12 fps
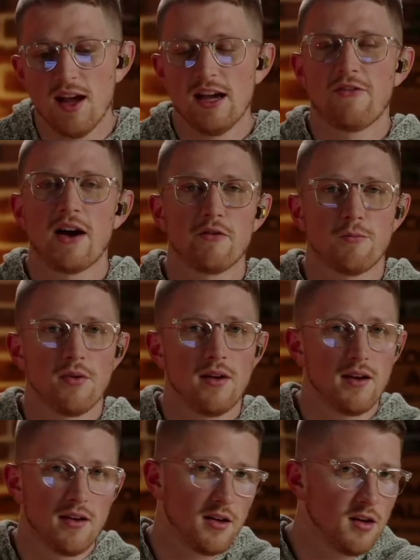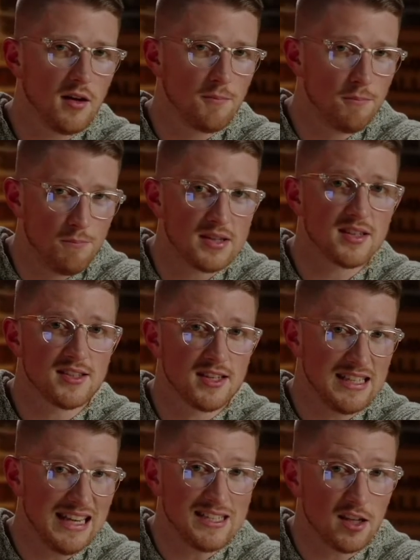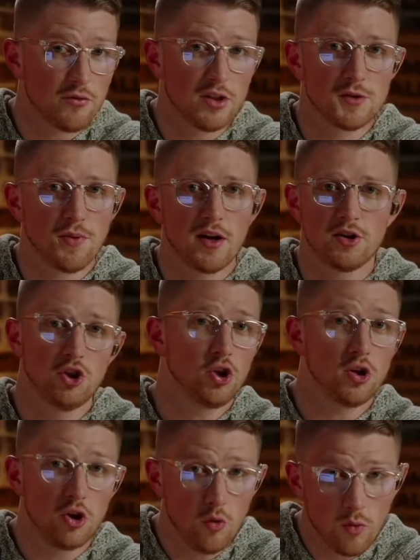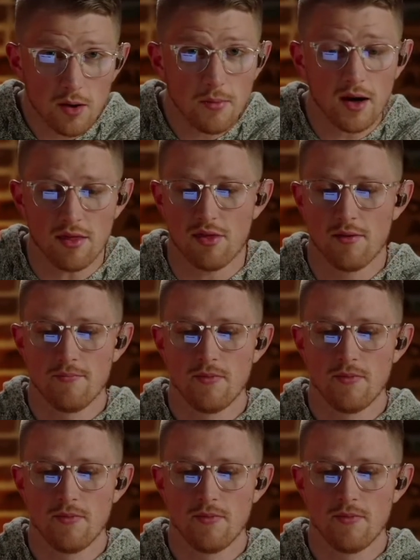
If I have a business that's easy to release products, you could do one a month.